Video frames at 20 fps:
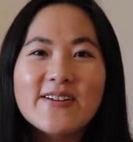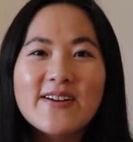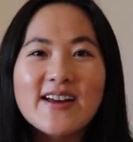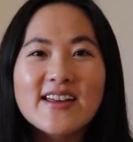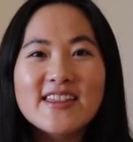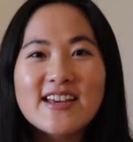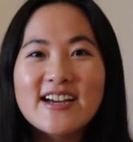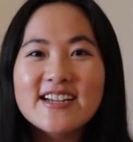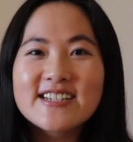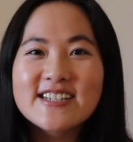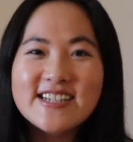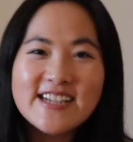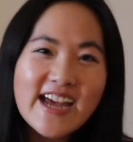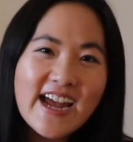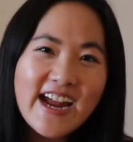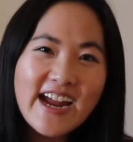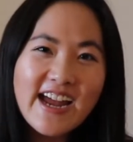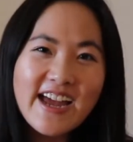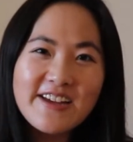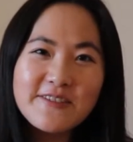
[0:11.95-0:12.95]
I thought
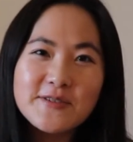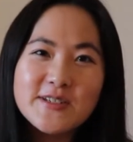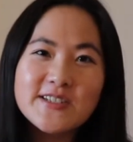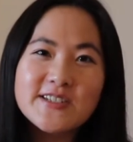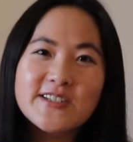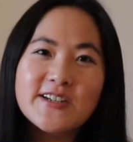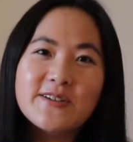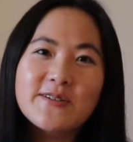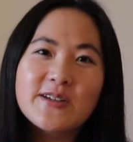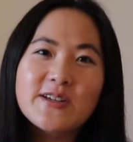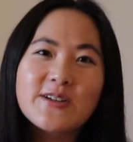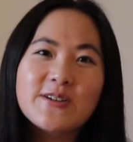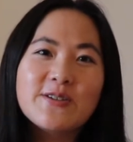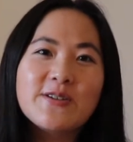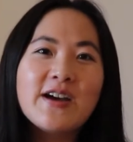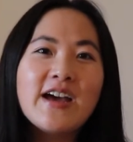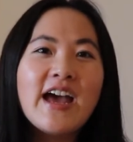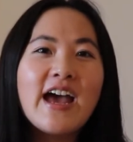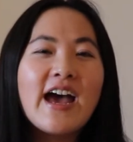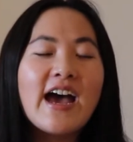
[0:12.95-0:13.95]
today I would show
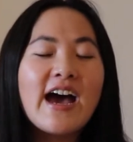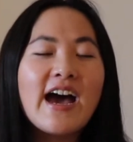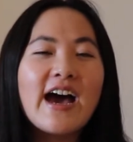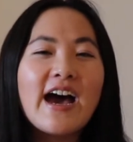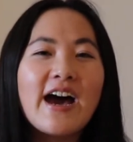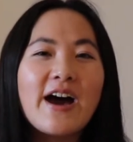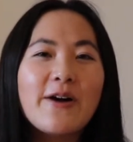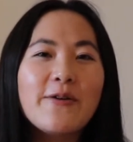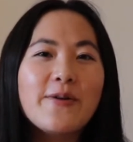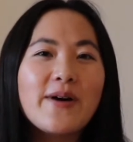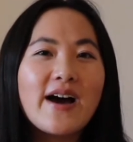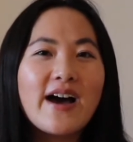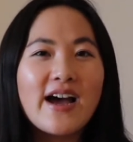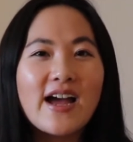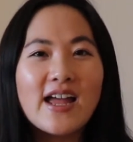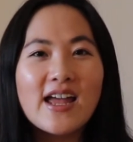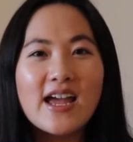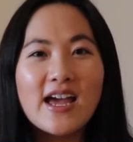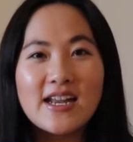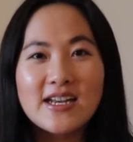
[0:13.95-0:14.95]
you how
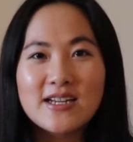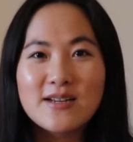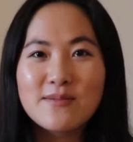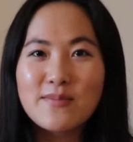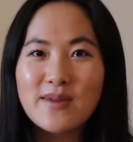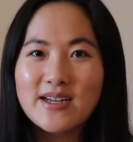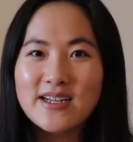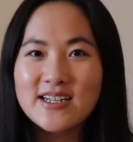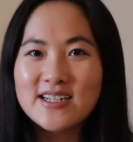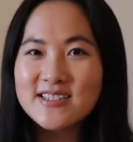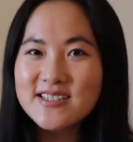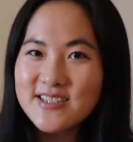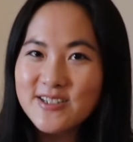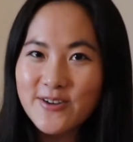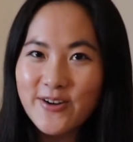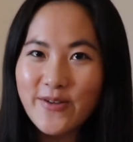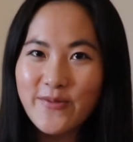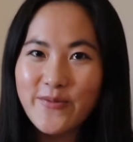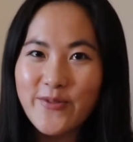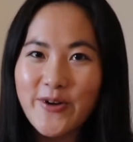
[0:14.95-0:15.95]
I edit my
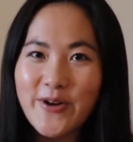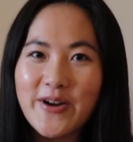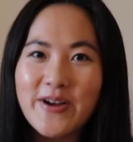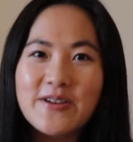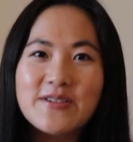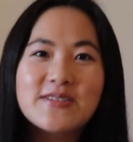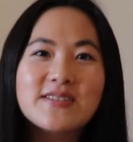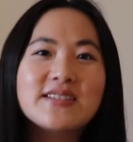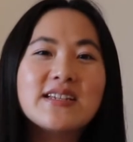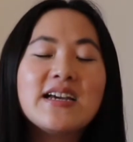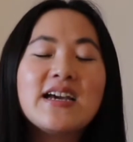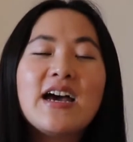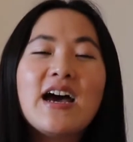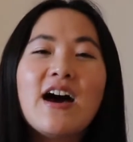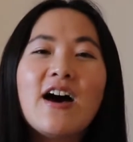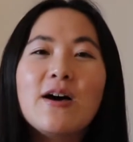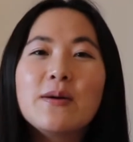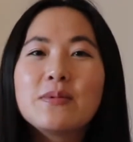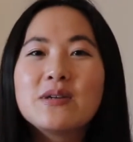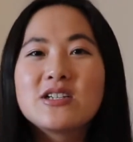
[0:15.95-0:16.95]
Instagram photos.
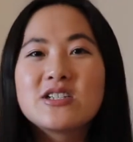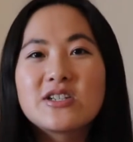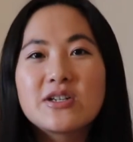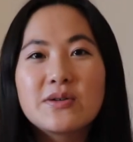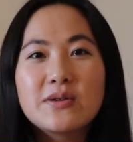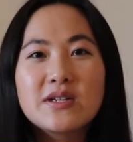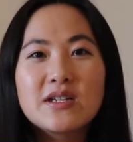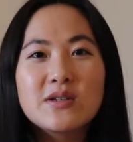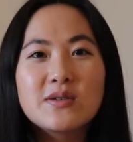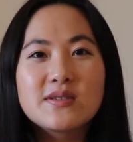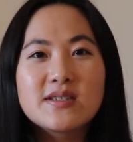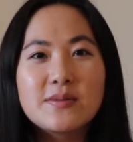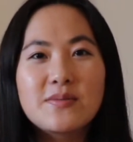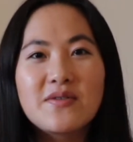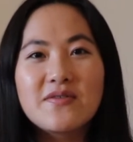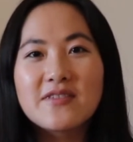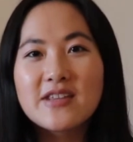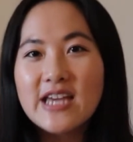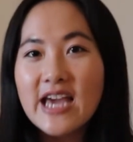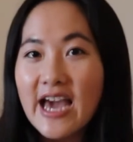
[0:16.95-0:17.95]
I'll be showing you some
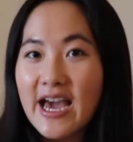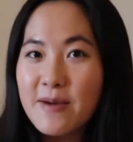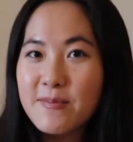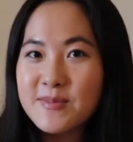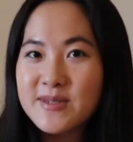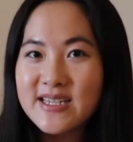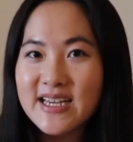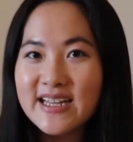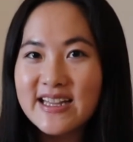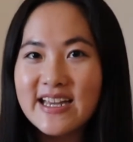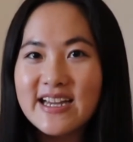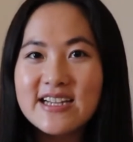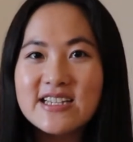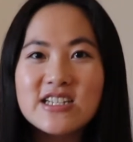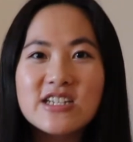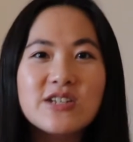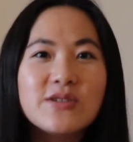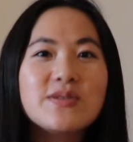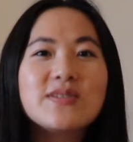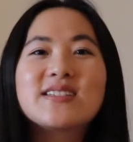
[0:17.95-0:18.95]
of the apps I like
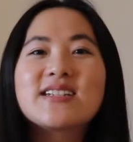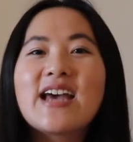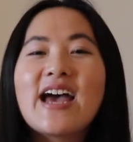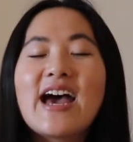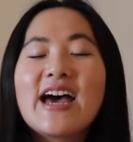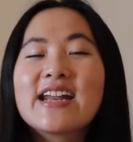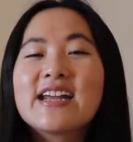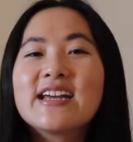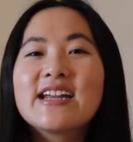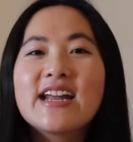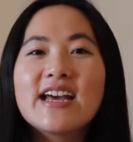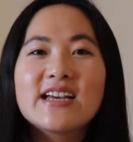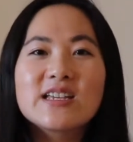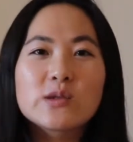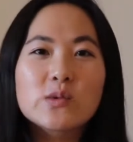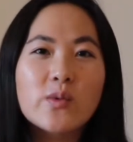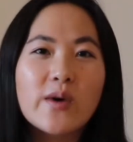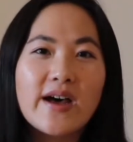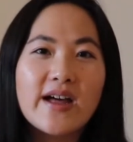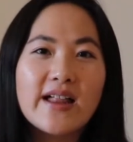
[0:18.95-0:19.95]
to use to edit,
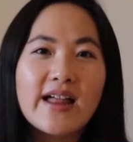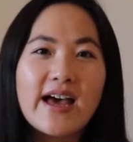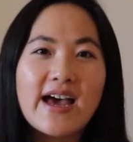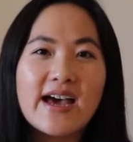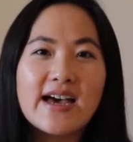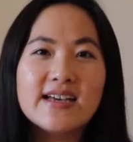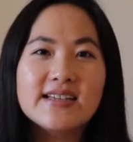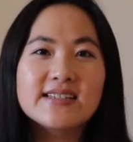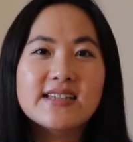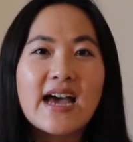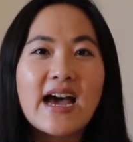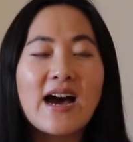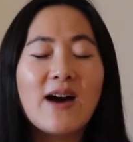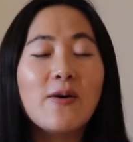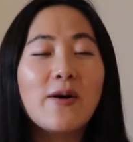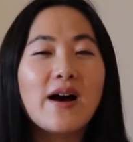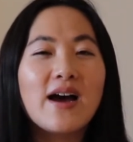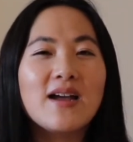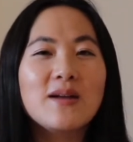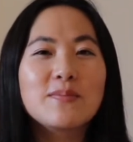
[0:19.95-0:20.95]
as well as how
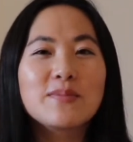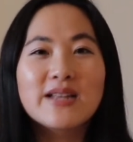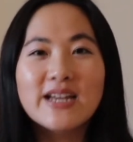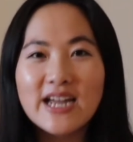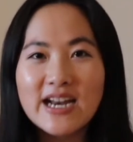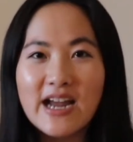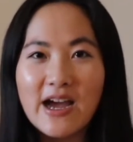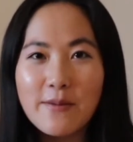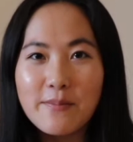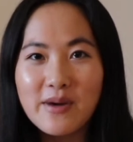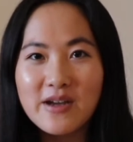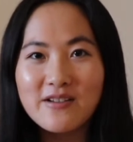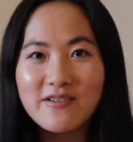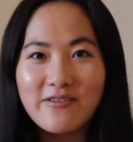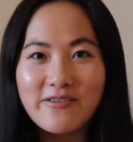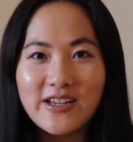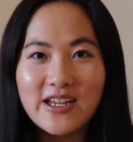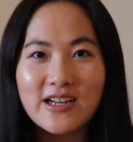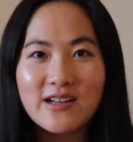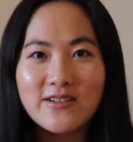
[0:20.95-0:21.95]
I plan out my
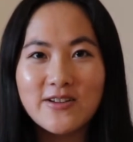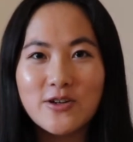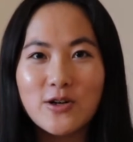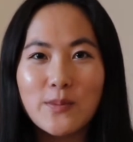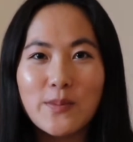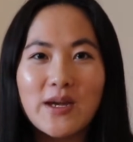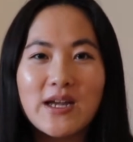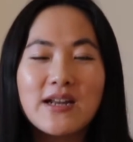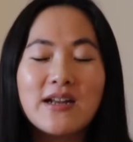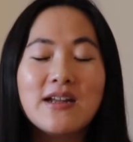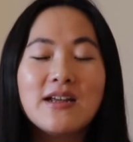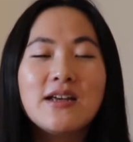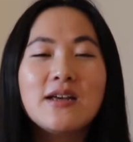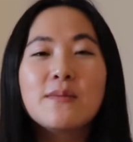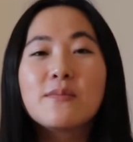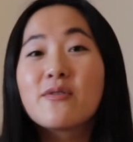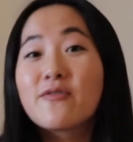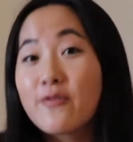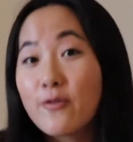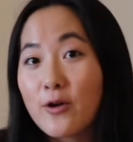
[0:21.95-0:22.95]
feed a little bit
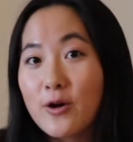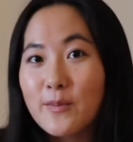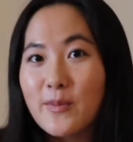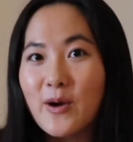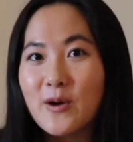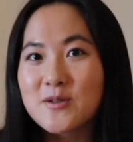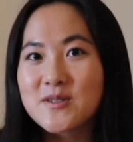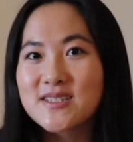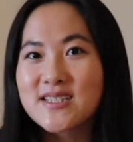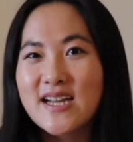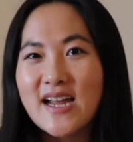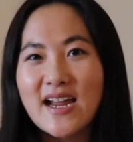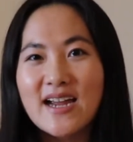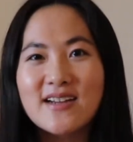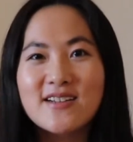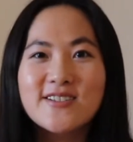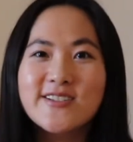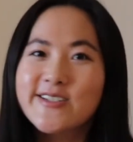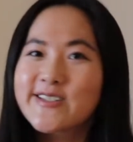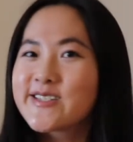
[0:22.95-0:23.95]
before
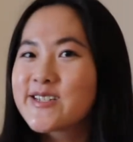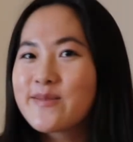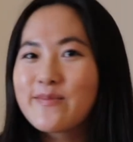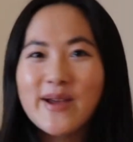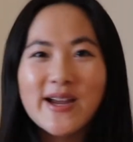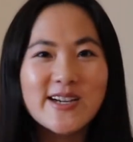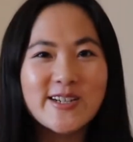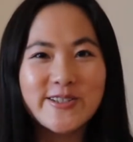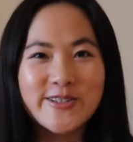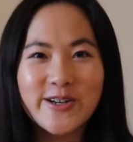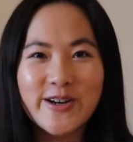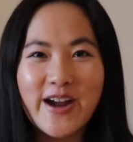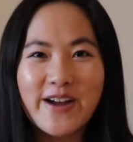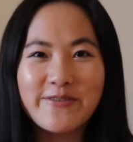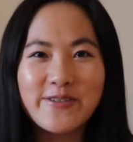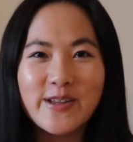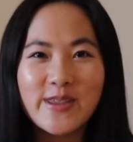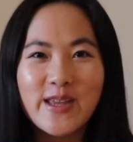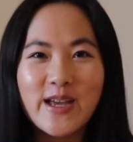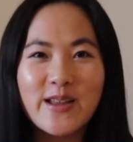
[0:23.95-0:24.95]
posting, just to make sure
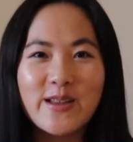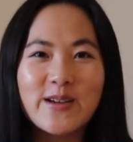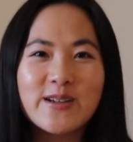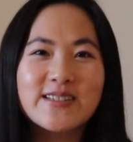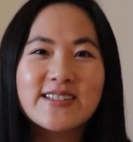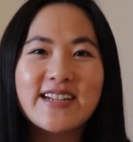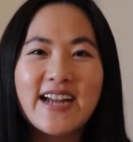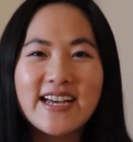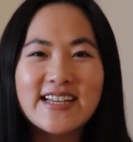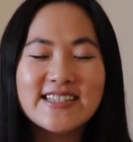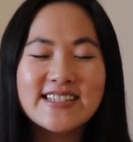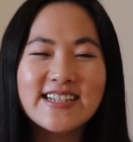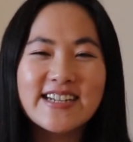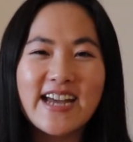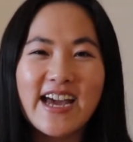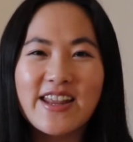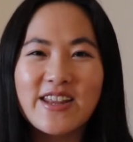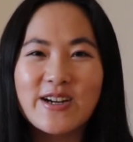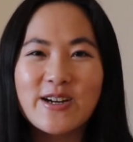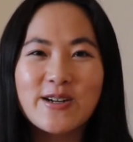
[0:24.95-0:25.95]
everything looks nice
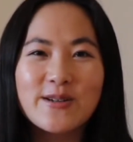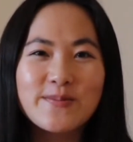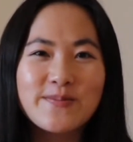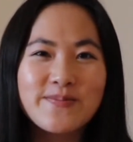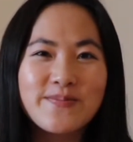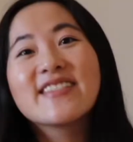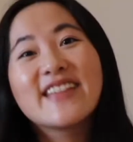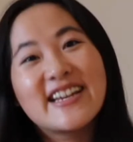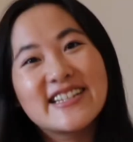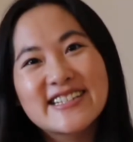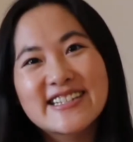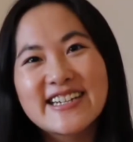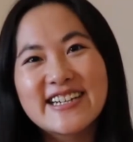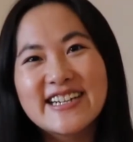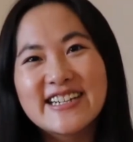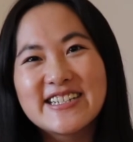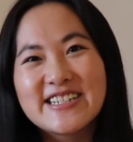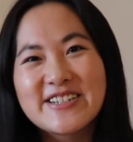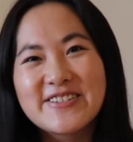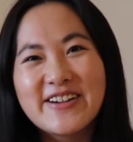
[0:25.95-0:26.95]
together. Let's get
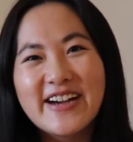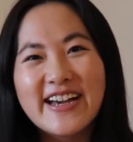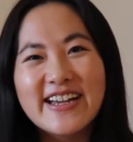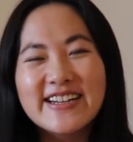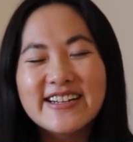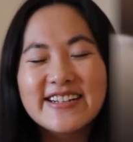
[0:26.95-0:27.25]
into it.